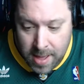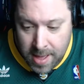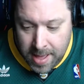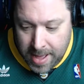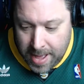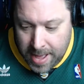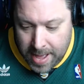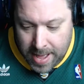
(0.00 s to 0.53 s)

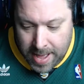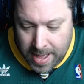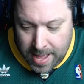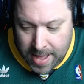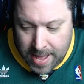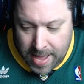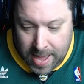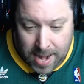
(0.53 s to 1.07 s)

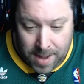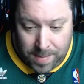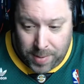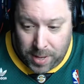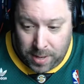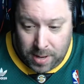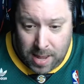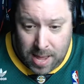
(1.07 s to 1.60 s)
and I'm
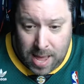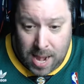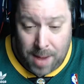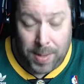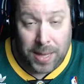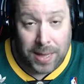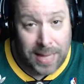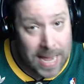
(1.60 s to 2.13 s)
a
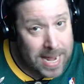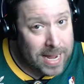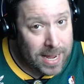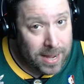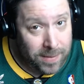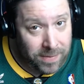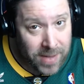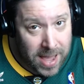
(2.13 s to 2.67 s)
late
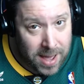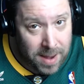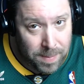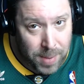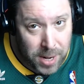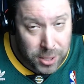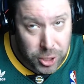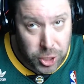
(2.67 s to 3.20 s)
fan,
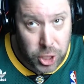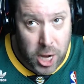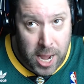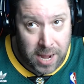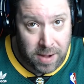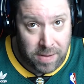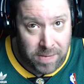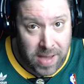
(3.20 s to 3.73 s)
but a
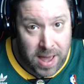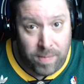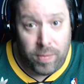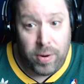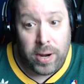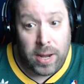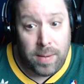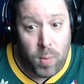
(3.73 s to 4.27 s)
giant fan of
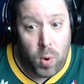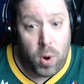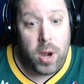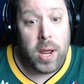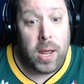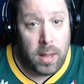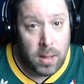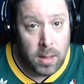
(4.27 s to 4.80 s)
Rick and
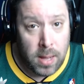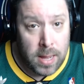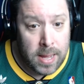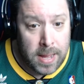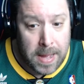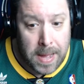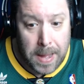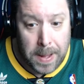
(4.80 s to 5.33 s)
Morty.
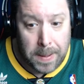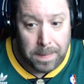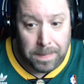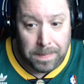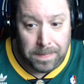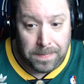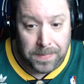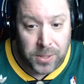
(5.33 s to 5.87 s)

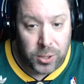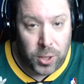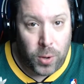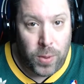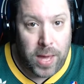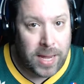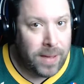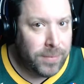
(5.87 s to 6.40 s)
So
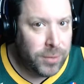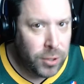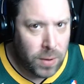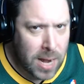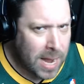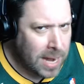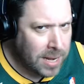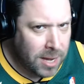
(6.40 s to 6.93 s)
that gives you
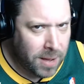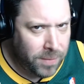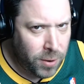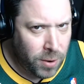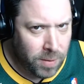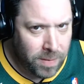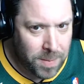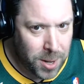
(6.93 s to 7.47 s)
an idea, if
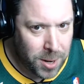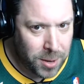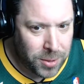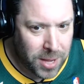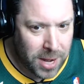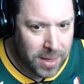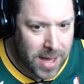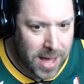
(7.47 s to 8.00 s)
you're familiar with
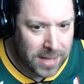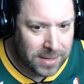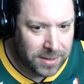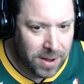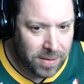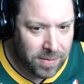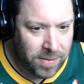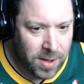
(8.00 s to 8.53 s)
any of that
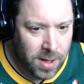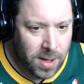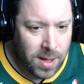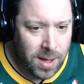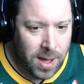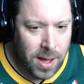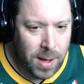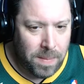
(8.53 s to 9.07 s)
stuff,
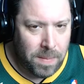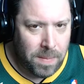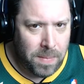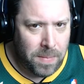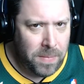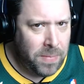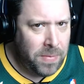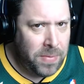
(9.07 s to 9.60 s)

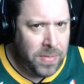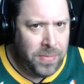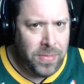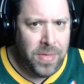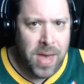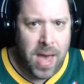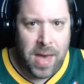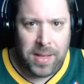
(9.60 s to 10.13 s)

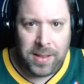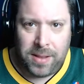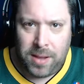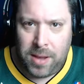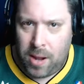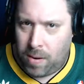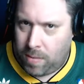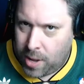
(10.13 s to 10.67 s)
that,
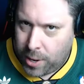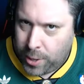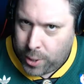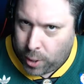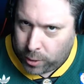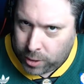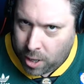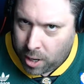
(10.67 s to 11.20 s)
you know,
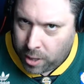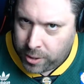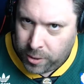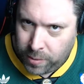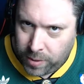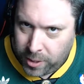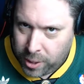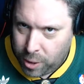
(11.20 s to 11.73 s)
adult
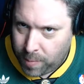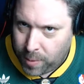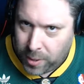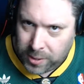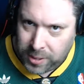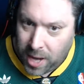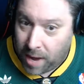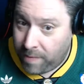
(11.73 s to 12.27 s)
cartoon humor
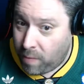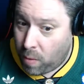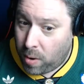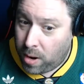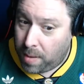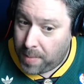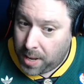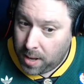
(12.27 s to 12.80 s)
is not
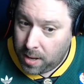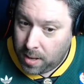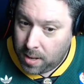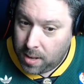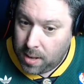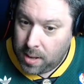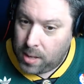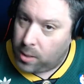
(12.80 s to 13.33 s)
foreign to me.
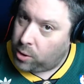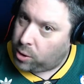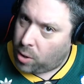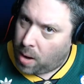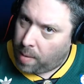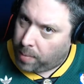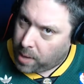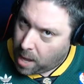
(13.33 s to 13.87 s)
So
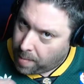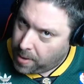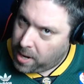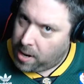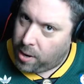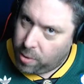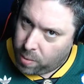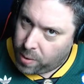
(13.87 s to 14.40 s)
I'm coming
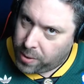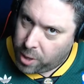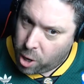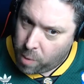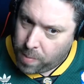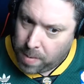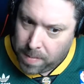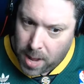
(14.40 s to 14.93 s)
into it with an
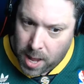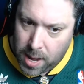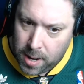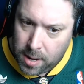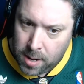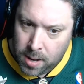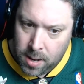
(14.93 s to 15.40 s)
open mind.